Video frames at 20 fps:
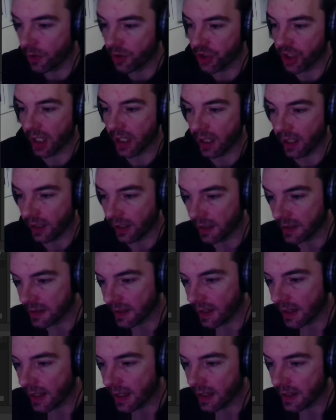checking is it
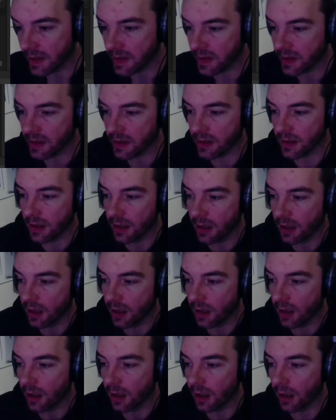less,
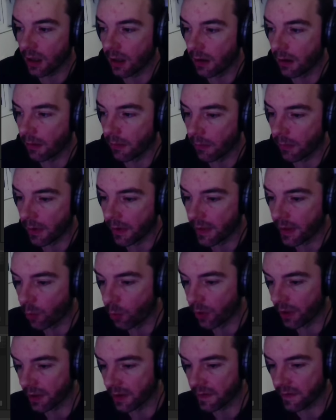and then
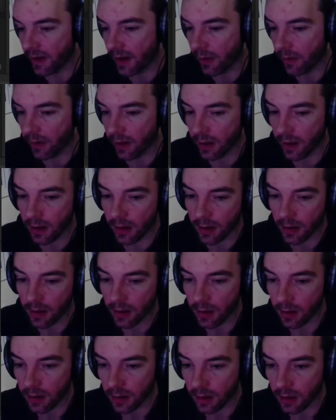when it's found it,
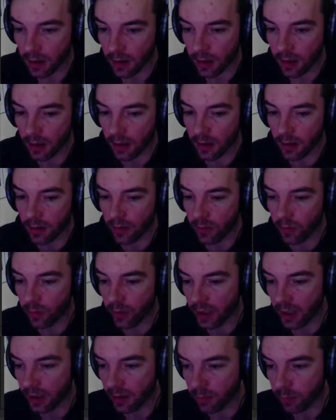
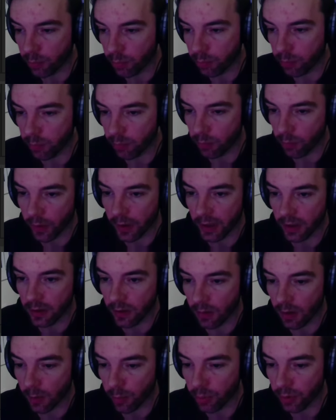we
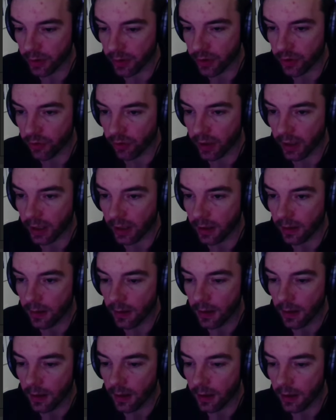do our print string,
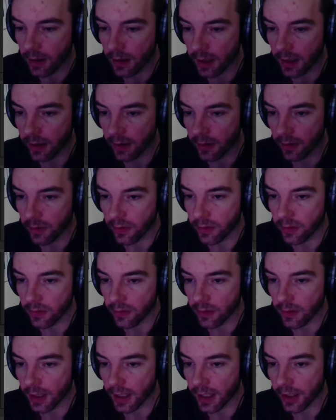and
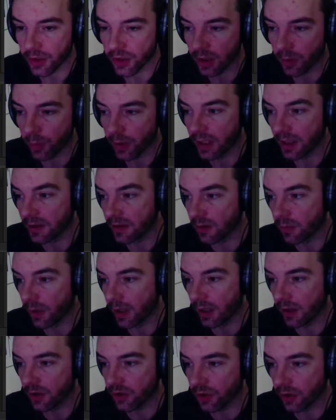actually we need to
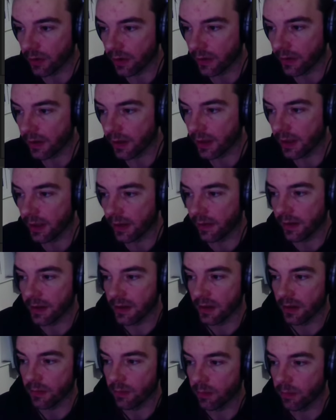make sure that
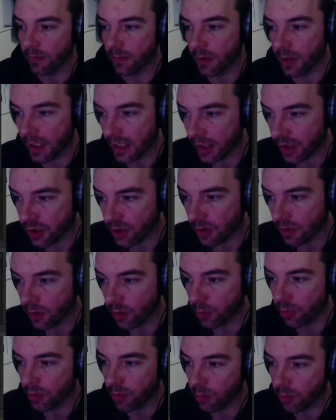there's each
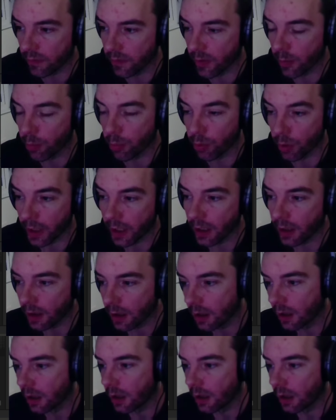loop with a break,